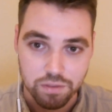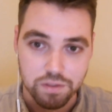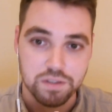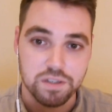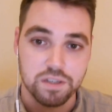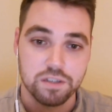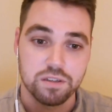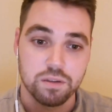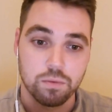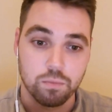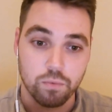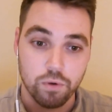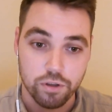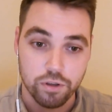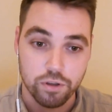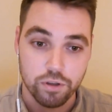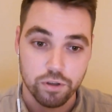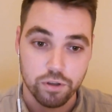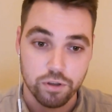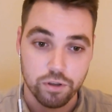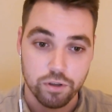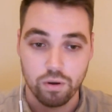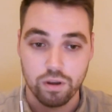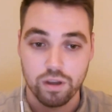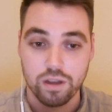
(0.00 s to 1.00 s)
the system where you
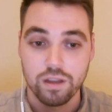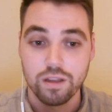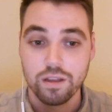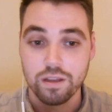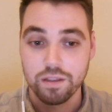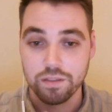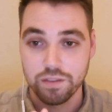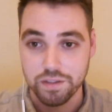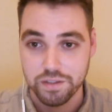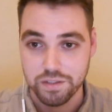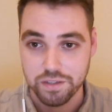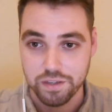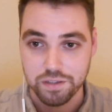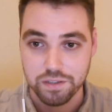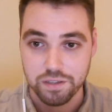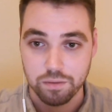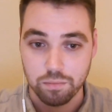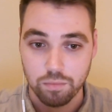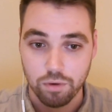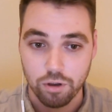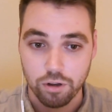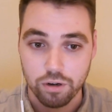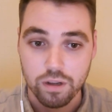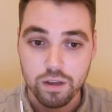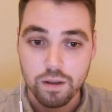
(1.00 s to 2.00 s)
deploy this
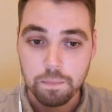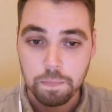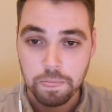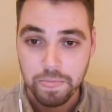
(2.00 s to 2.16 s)
system on,